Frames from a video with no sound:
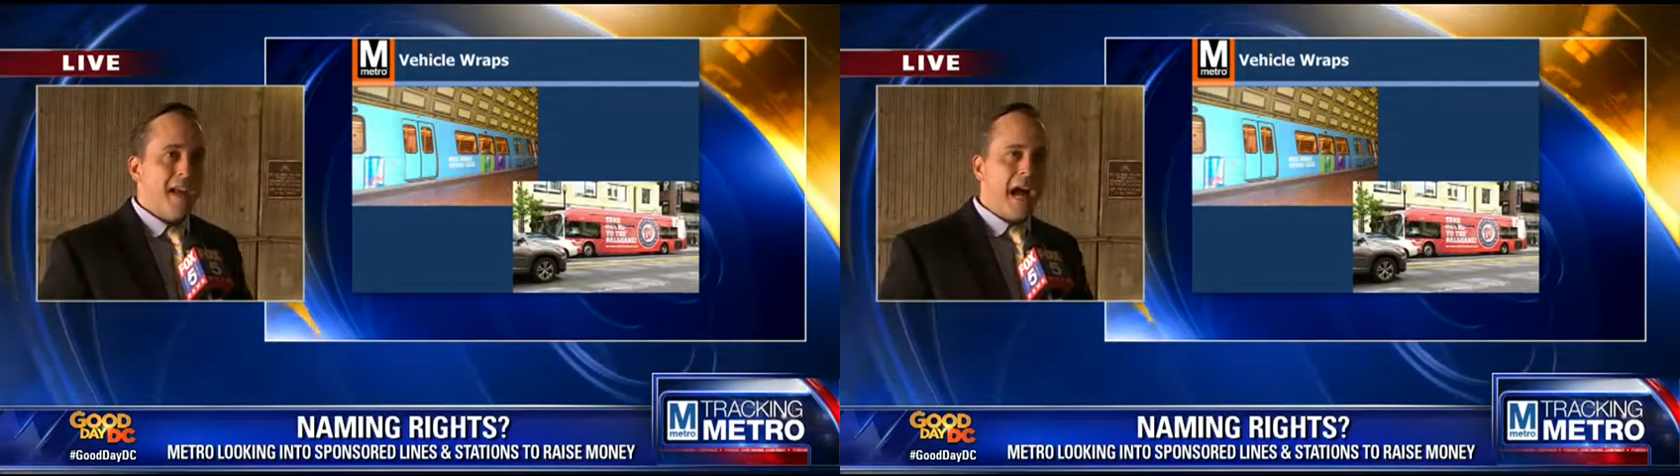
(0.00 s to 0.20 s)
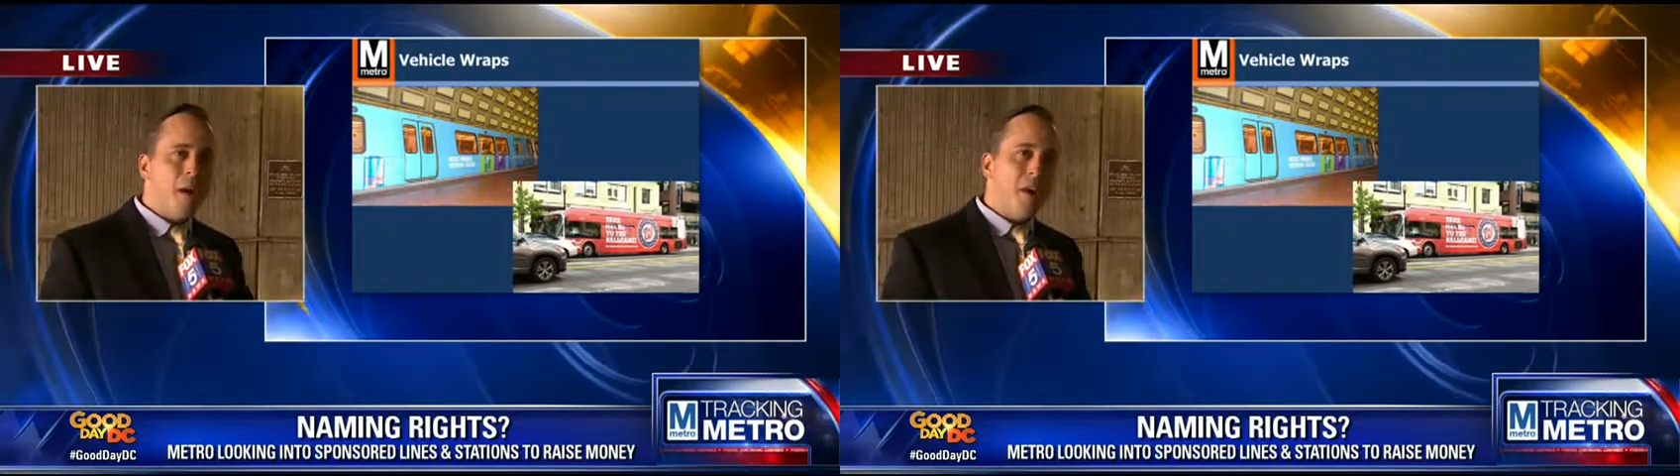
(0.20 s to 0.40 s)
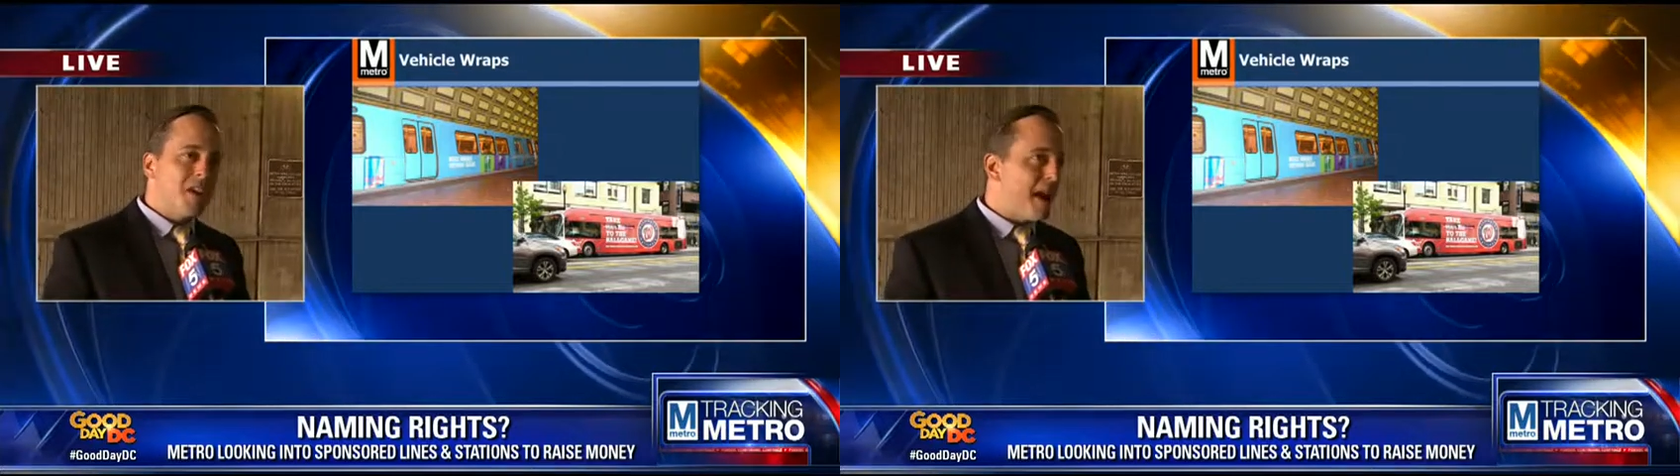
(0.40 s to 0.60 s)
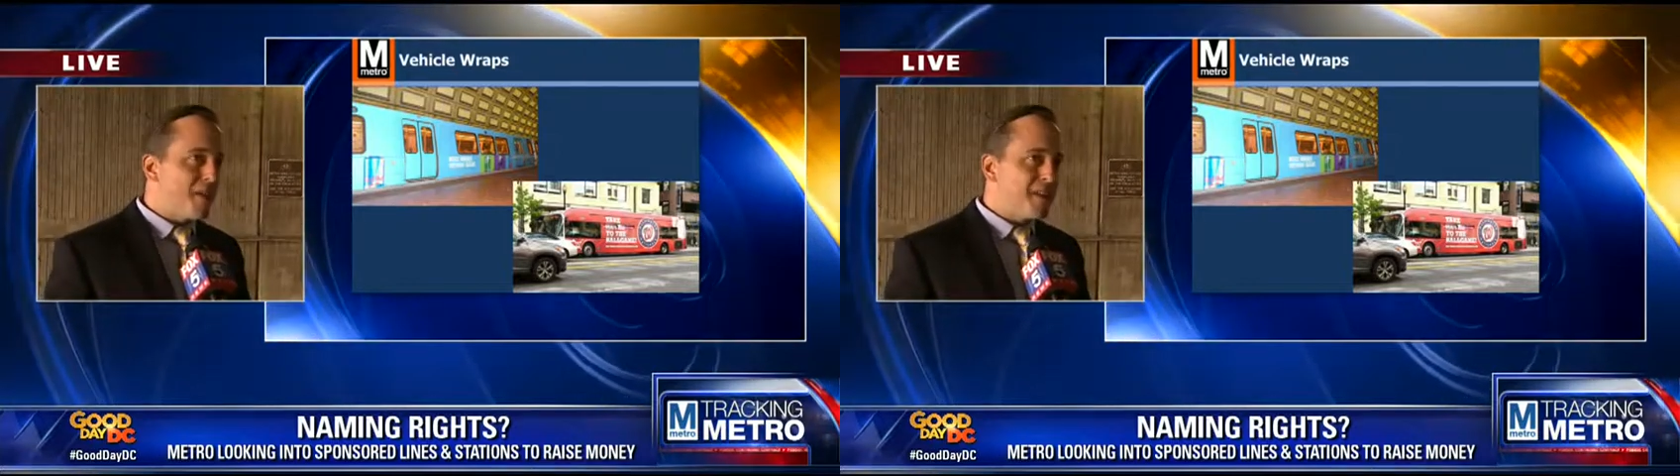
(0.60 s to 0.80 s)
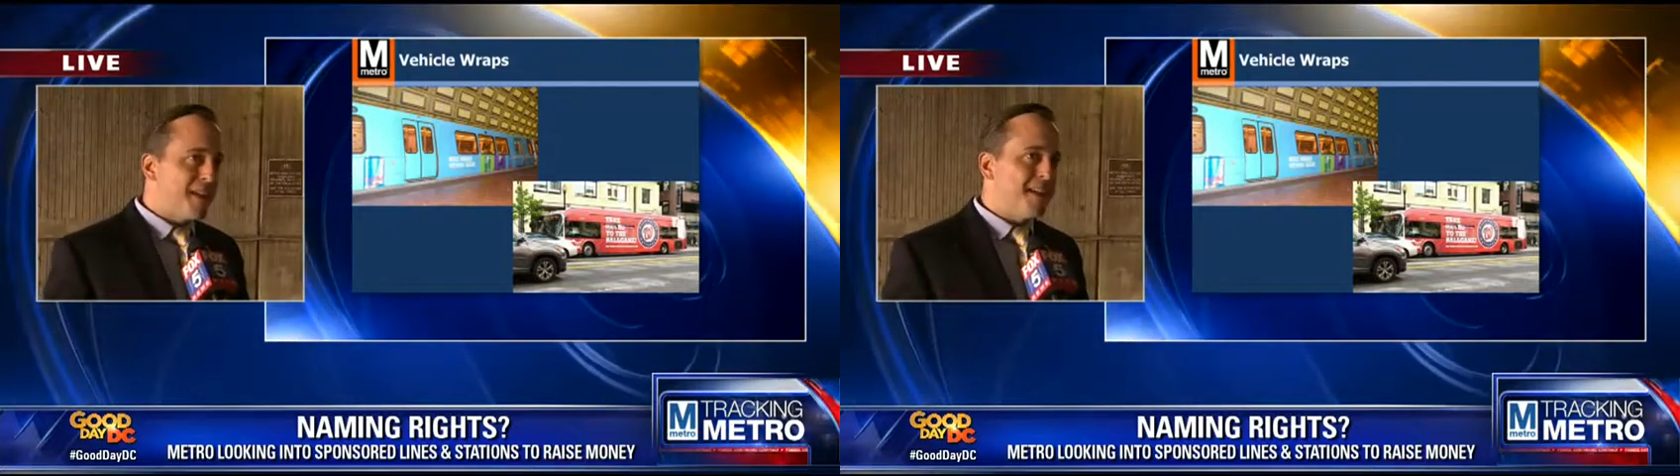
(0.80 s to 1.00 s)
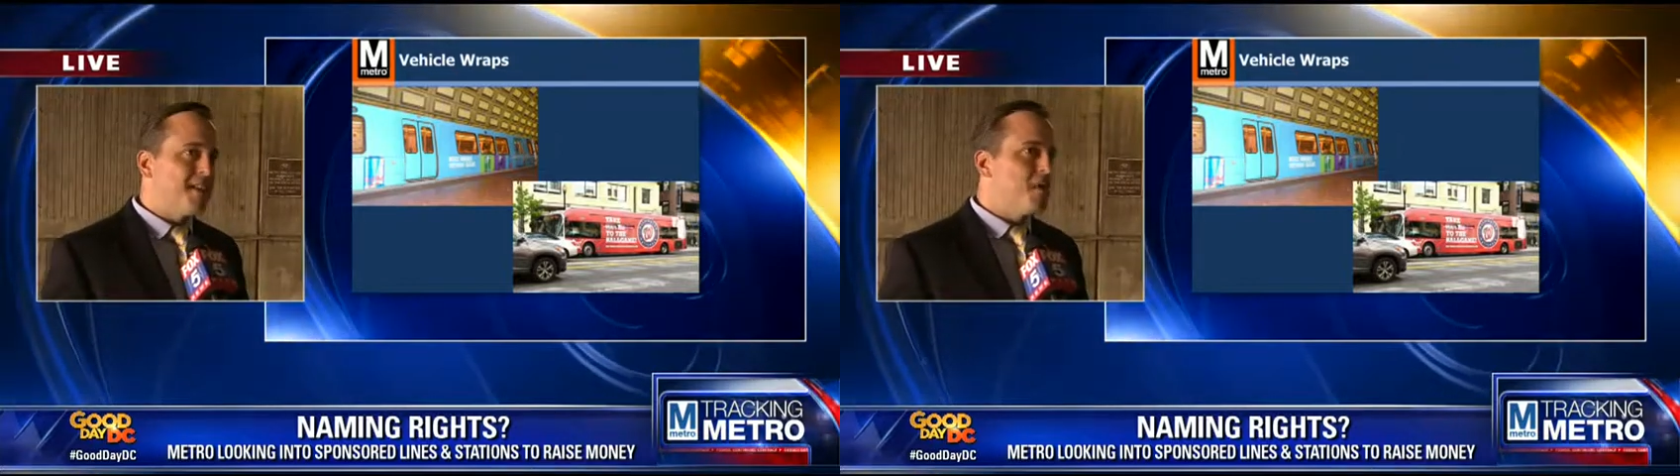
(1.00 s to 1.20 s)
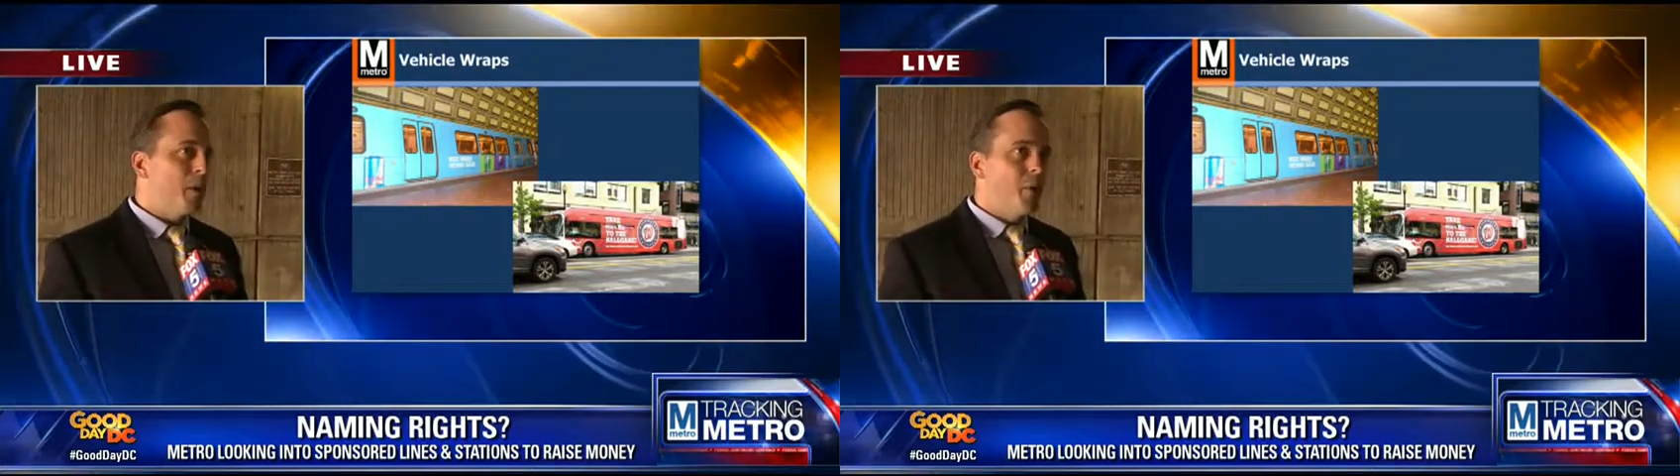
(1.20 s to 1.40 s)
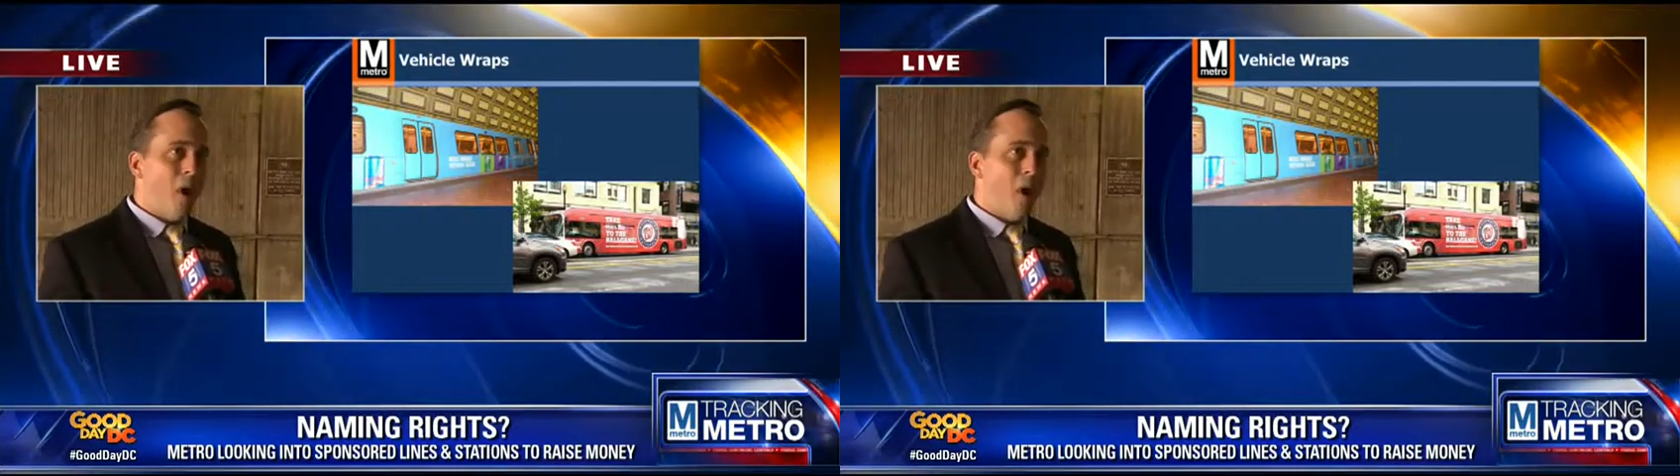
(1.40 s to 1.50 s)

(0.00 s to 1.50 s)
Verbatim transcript: how much advertising do we